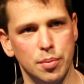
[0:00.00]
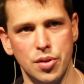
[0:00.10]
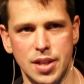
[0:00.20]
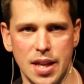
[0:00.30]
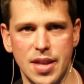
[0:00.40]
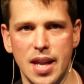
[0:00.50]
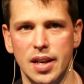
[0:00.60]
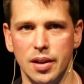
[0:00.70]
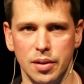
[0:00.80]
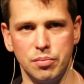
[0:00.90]
to present that
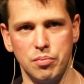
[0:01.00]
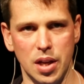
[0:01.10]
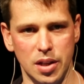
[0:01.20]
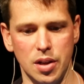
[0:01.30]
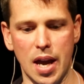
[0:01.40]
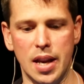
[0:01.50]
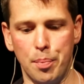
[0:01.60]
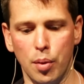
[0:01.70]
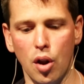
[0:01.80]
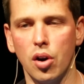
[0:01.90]
in a
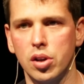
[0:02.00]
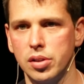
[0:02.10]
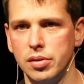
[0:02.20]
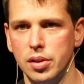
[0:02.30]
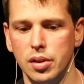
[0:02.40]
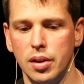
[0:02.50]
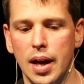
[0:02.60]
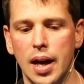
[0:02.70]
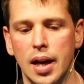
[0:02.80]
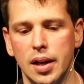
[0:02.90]
block
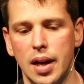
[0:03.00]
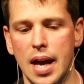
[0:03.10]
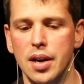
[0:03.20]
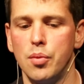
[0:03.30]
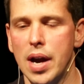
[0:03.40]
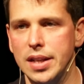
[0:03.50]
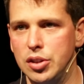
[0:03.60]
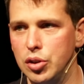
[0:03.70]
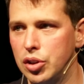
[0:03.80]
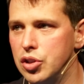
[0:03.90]
and a way
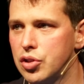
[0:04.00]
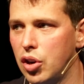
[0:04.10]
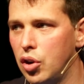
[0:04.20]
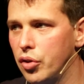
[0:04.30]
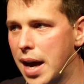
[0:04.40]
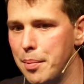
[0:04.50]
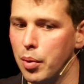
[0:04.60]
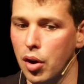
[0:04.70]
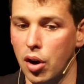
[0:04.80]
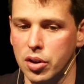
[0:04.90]
to control
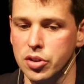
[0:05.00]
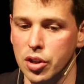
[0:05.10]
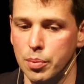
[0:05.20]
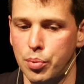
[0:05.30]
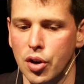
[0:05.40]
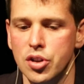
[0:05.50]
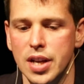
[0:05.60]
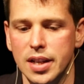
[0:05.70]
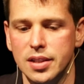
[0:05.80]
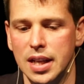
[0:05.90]
that block. So the
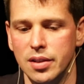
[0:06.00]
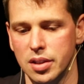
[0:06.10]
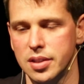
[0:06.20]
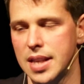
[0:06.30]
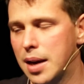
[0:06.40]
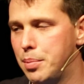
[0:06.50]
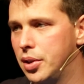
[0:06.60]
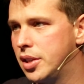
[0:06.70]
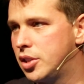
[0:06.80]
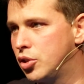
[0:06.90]
project gives us that
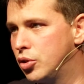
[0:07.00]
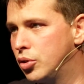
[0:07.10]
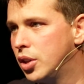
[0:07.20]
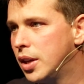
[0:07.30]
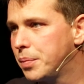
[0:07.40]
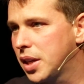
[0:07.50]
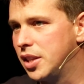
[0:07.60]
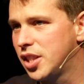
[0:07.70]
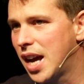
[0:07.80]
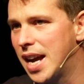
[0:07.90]
ability to
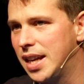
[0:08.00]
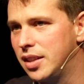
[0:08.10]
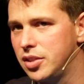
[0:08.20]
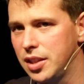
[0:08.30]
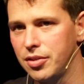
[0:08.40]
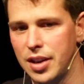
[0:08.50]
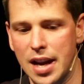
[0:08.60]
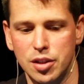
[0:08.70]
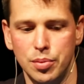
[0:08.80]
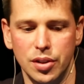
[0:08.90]
contain different
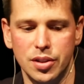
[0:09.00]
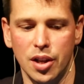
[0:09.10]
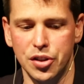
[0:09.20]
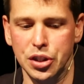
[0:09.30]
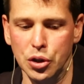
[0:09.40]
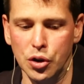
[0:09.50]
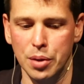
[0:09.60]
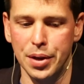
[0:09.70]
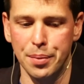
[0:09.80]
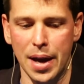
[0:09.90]
attributes. And I'll just talk
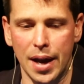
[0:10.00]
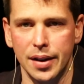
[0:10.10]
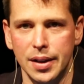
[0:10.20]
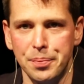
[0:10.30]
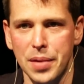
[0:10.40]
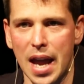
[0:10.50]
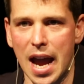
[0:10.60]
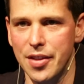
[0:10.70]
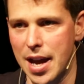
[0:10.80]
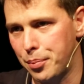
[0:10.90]
a bit about
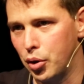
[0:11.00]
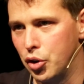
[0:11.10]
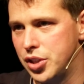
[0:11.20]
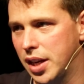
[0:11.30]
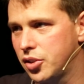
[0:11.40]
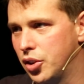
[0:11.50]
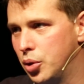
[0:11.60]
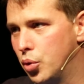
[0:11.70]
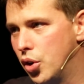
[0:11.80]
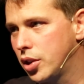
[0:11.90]
how that project's going
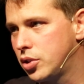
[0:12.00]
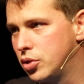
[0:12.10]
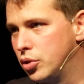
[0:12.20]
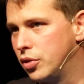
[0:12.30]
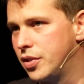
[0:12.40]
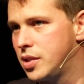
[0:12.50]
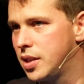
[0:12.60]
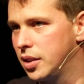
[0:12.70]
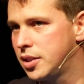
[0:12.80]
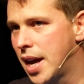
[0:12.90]
to work to
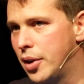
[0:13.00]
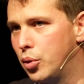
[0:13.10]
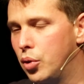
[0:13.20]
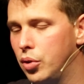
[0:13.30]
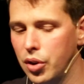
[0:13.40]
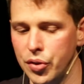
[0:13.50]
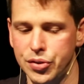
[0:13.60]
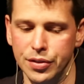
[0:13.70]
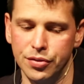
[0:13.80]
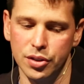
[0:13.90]
facilitate all those
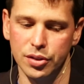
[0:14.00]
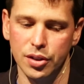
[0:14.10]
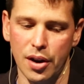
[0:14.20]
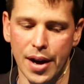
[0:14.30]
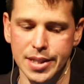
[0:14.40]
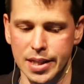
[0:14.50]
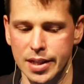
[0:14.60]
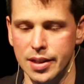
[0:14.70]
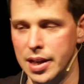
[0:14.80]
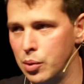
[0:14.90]
different
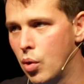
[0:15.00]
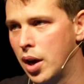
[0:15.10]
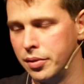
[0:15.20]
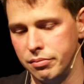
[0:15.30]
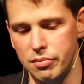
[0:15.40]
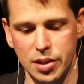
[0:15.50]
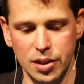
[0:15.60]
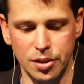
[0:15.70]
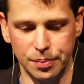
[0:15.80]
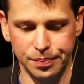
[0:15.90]
ideas in one
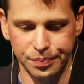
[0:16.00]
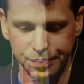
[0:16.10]
system.